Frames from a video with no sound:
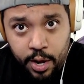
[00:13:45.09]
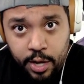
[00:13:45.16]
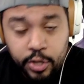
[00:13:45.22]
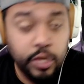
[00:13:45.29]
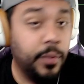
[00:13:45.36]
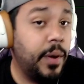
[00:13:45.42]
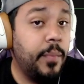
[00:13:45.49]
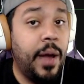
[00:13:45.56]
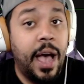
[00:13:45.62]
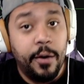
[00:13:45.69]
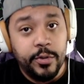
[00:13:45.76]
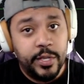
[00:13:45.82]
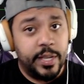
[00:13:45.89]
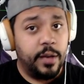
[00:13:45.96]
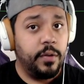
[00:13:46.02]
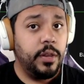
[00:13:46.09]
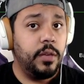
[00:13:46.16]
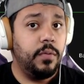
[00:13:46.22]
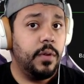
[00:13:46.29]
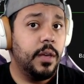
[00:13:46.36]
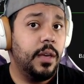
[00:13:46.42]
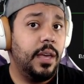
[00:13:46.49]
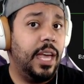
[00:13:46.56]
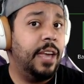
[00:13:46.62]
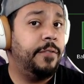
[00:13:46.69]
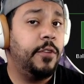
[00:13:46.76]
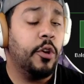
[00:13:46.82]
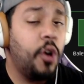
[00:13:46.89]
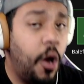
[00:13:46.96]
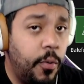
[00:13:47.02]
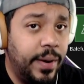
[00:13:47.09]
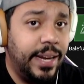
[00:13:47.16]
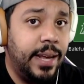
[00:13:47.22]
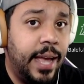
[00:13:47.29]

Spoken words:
So remember how I was telling you, if you're already